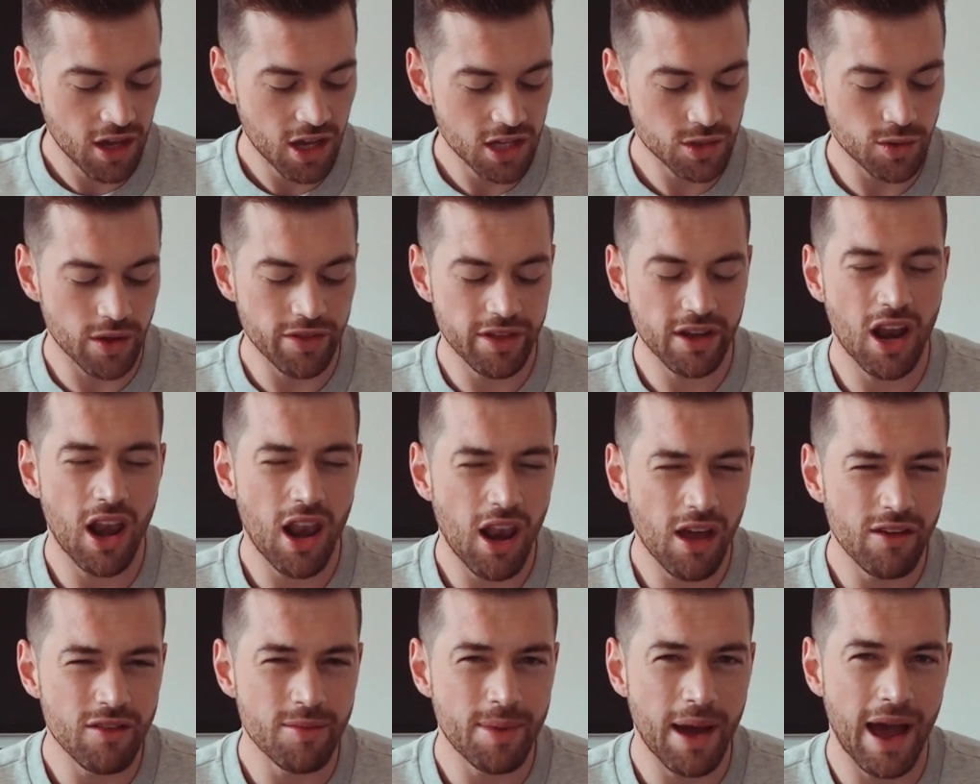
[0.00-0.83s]
One thing I
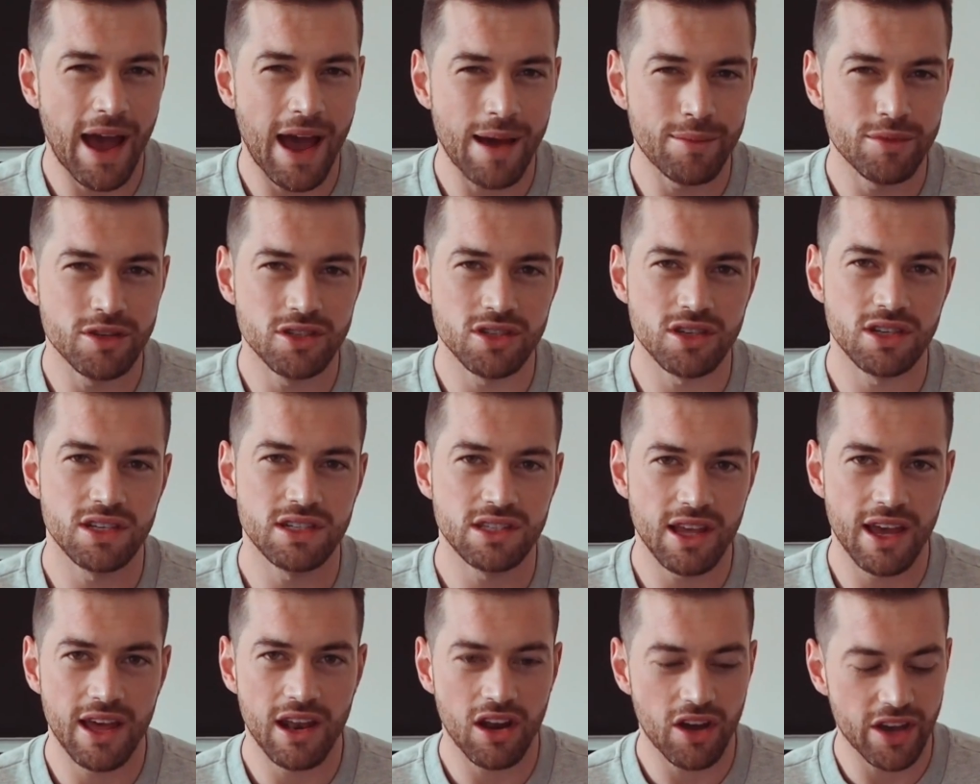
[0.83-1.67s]
love about Amazon is
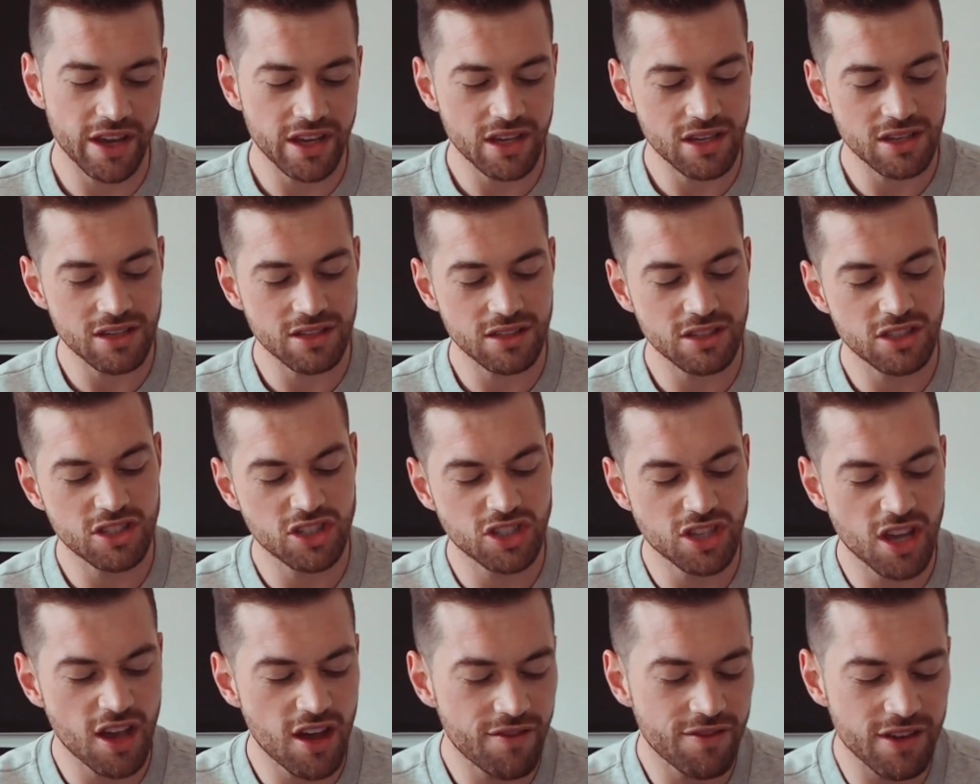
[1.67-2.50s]
their like
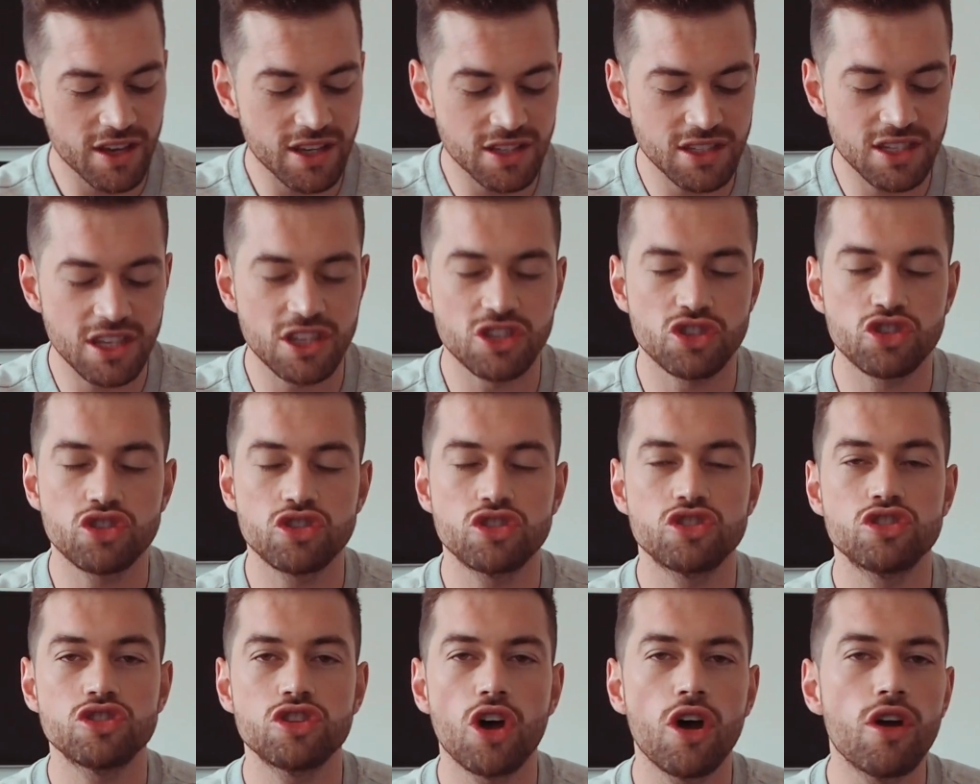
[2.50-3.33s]
service is
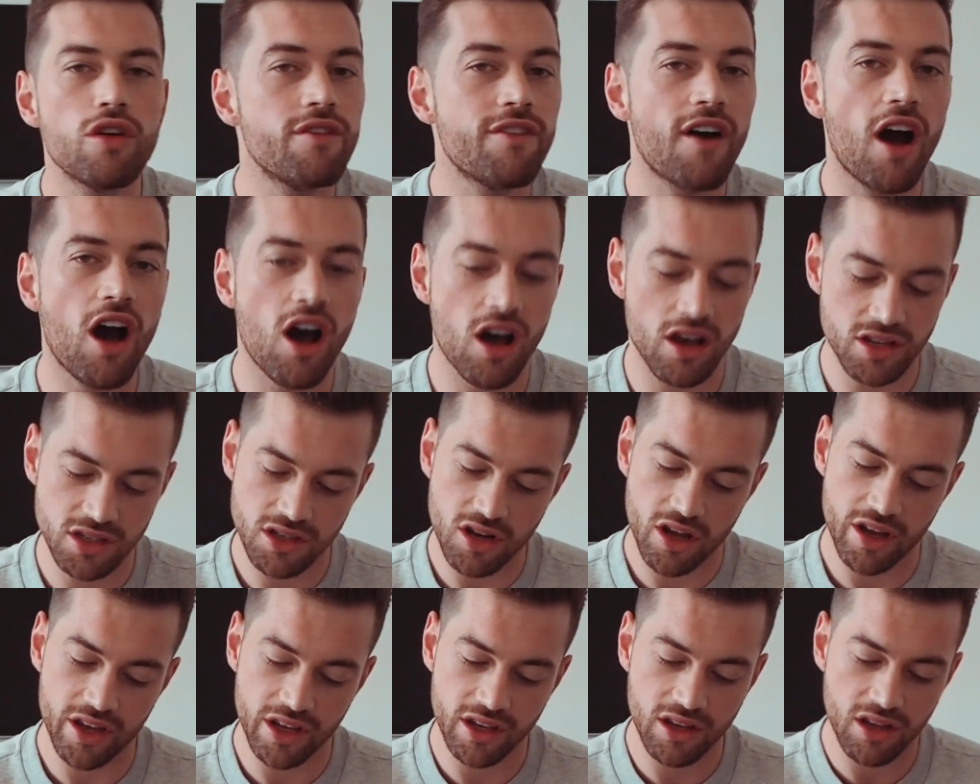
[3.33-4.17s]
so fast.
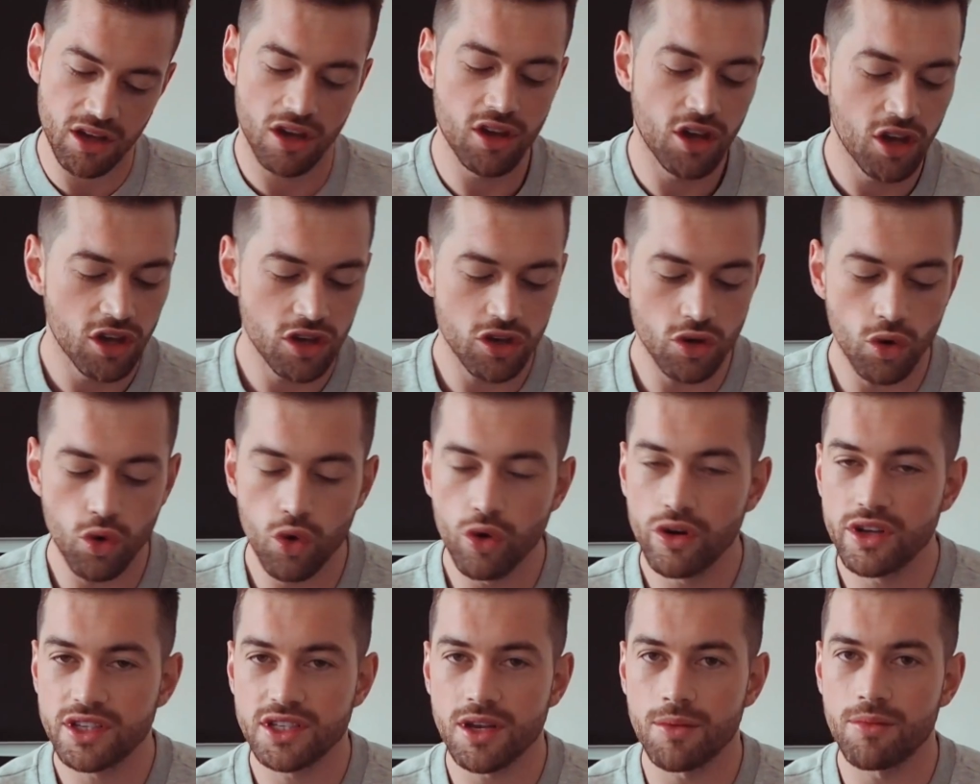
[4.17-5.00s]
Like, you
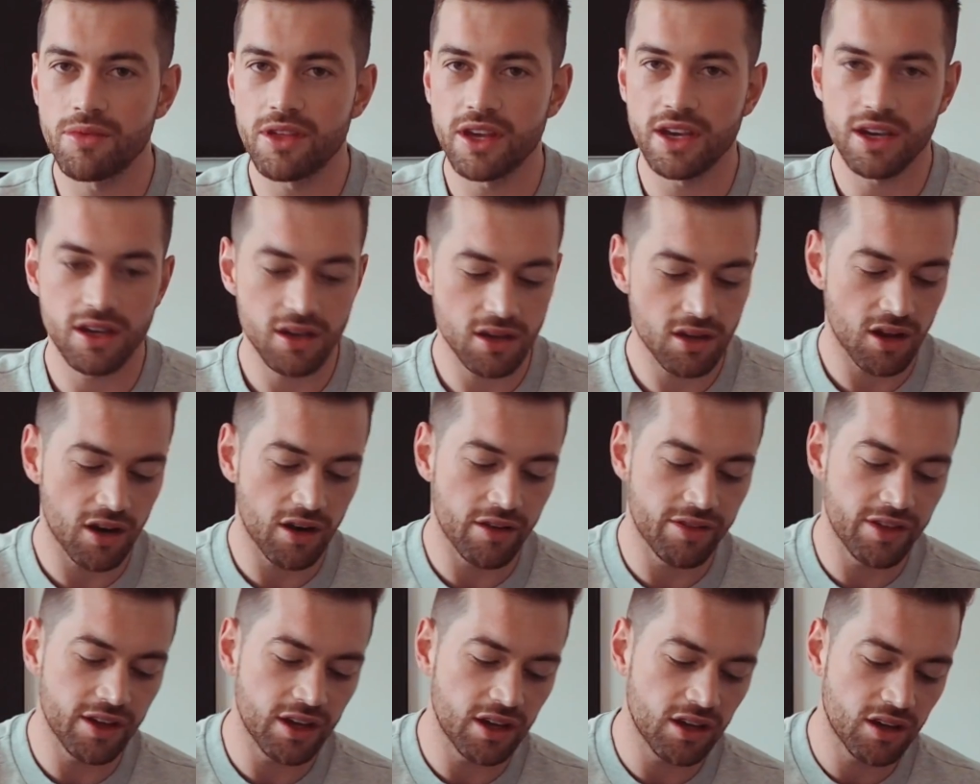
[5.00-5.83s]
order something, and
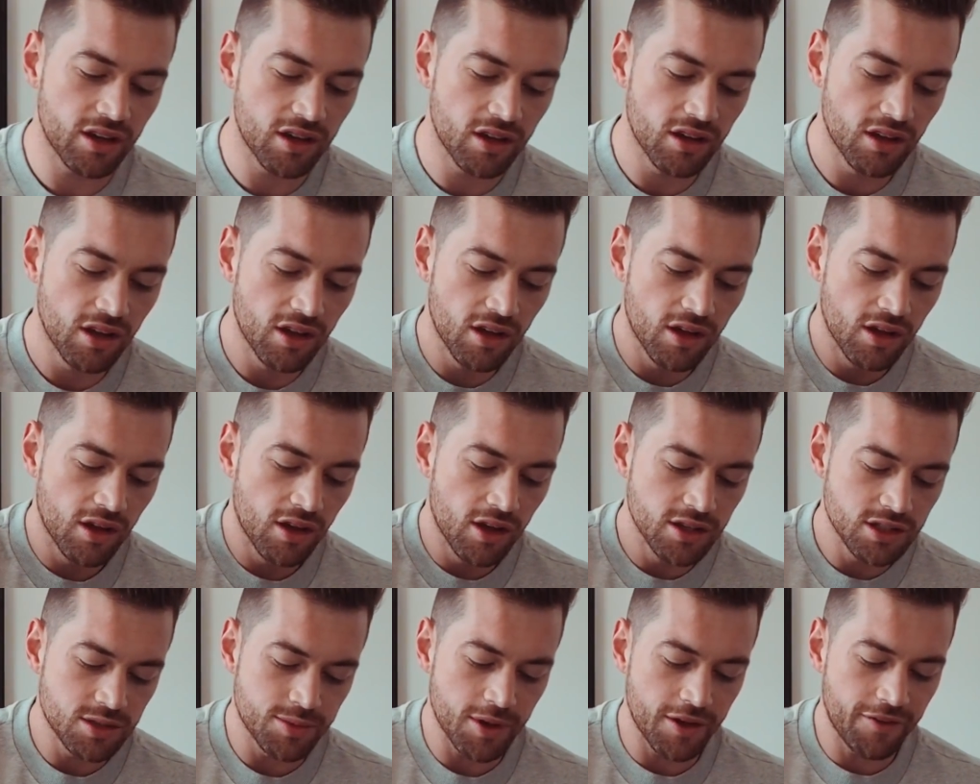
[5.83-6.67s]
I think,
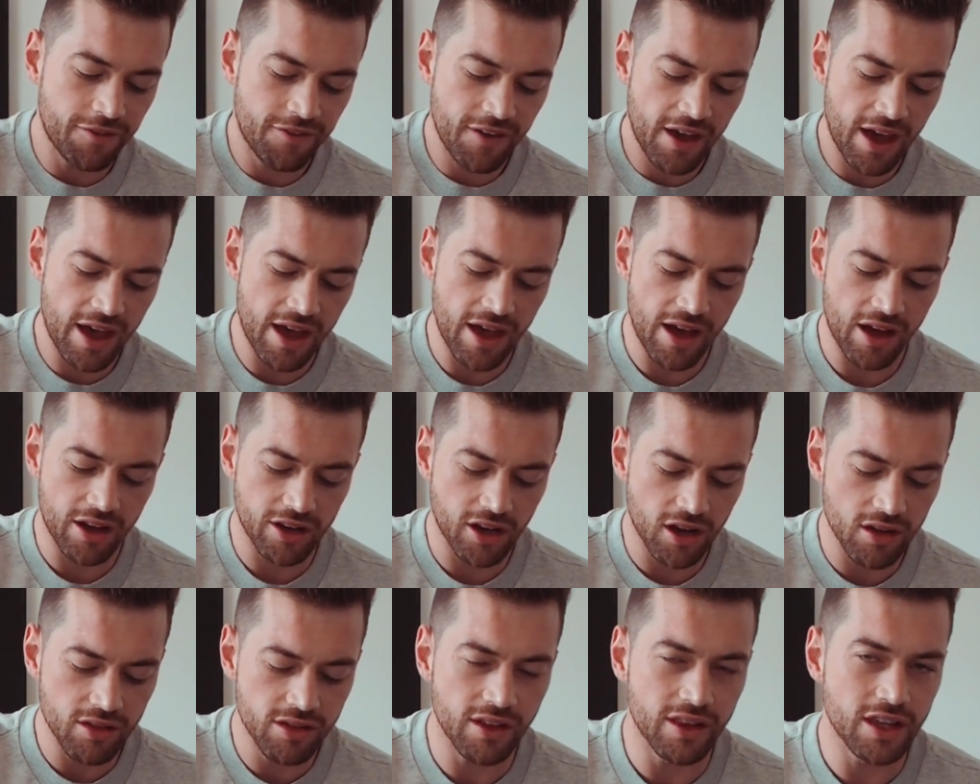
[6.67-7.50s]
to be fair, I
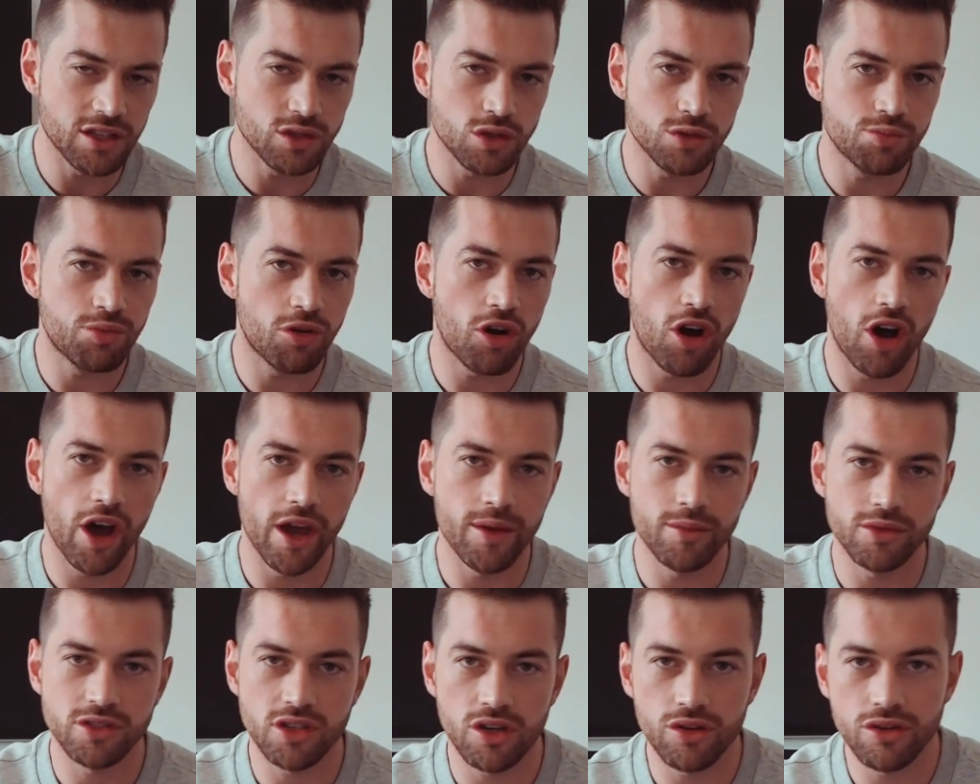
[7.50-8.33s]
don't think this was
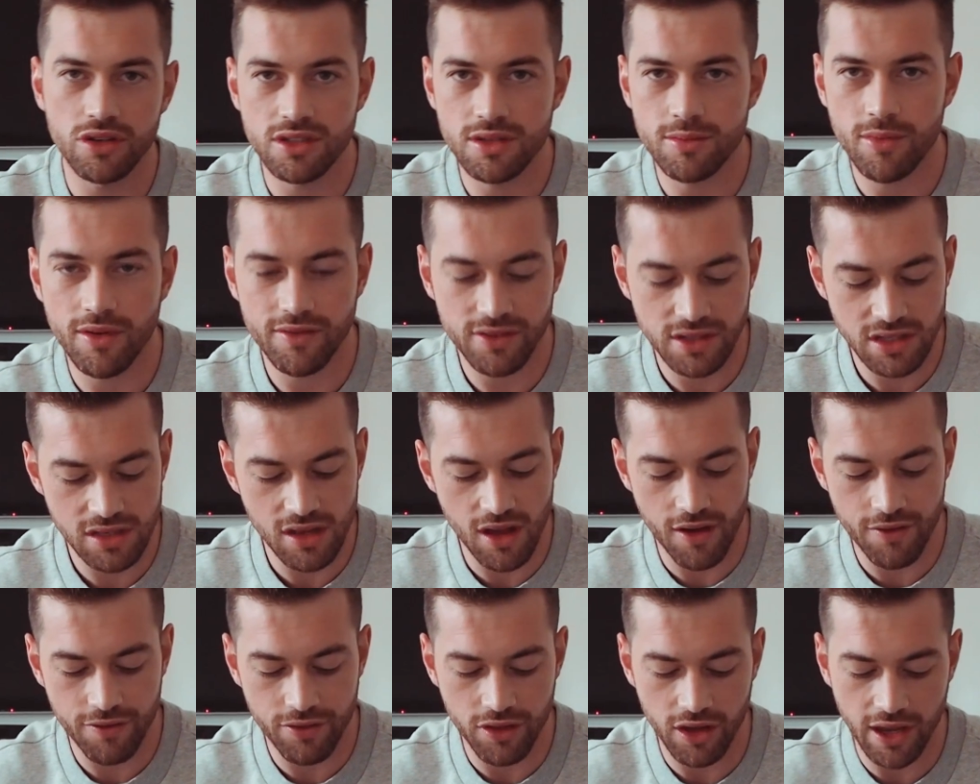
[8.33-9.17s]
Prime, so I ordered some other
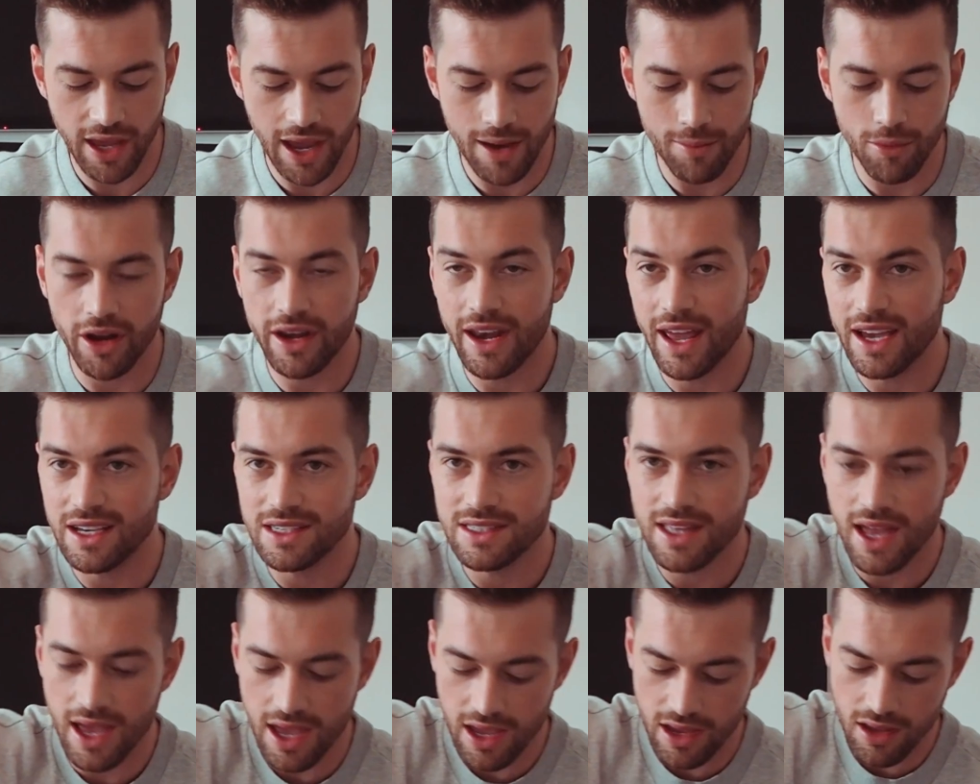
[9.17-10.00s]
stuff that came like
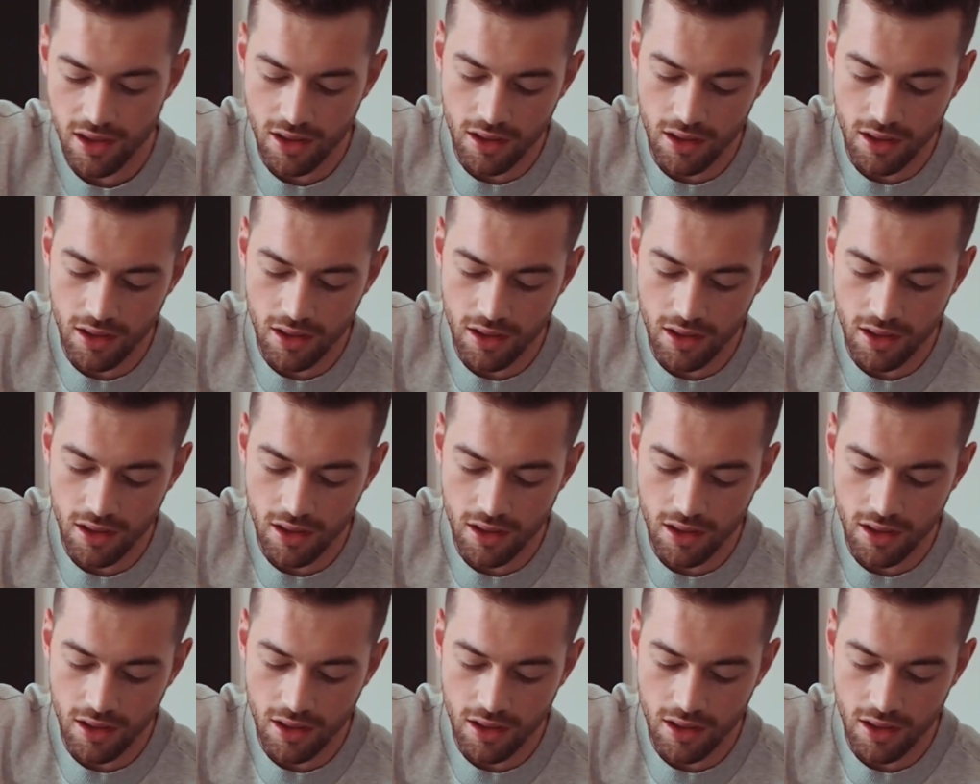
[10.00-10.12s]
next day.